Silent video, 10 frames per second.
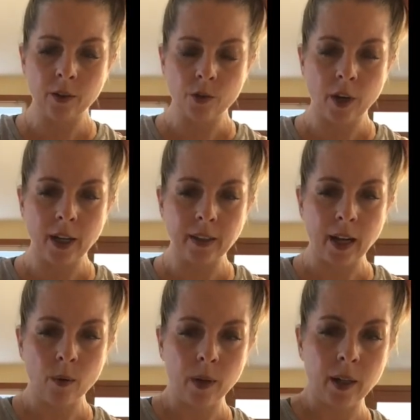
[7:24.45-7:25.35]
try it
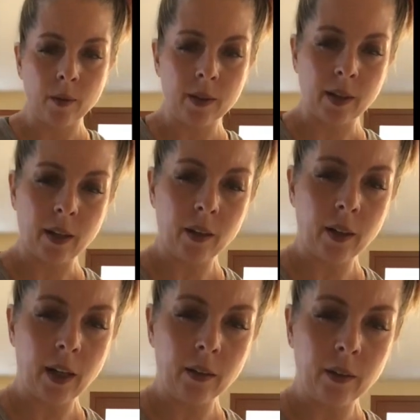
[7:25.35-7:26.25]
that way. Is that a good
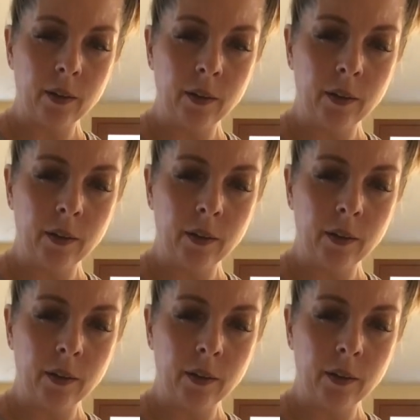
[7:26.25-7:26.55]
angle?